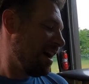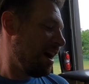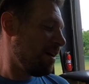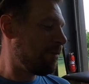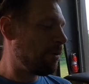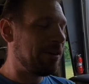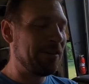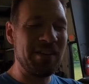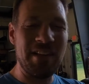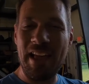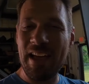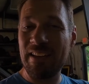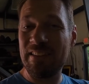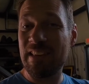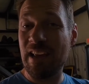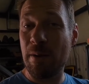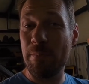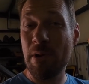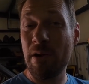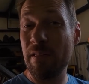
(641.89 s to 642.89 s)
Unfortunately, like I
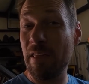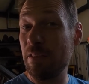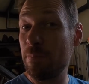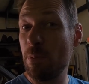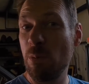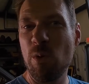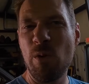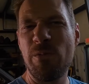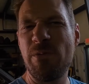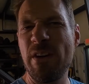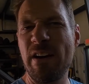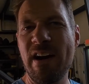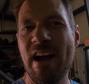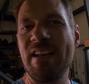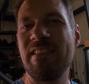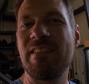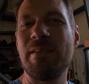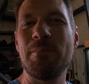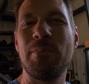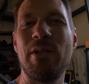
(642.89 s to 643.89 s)
said, I broke this, but we'll figure
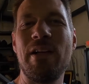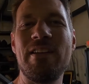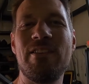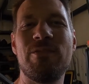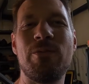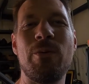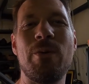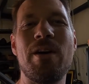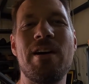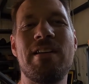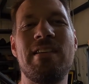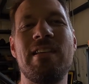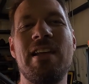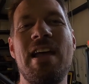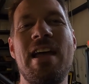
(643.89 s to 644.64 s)
out some place for it.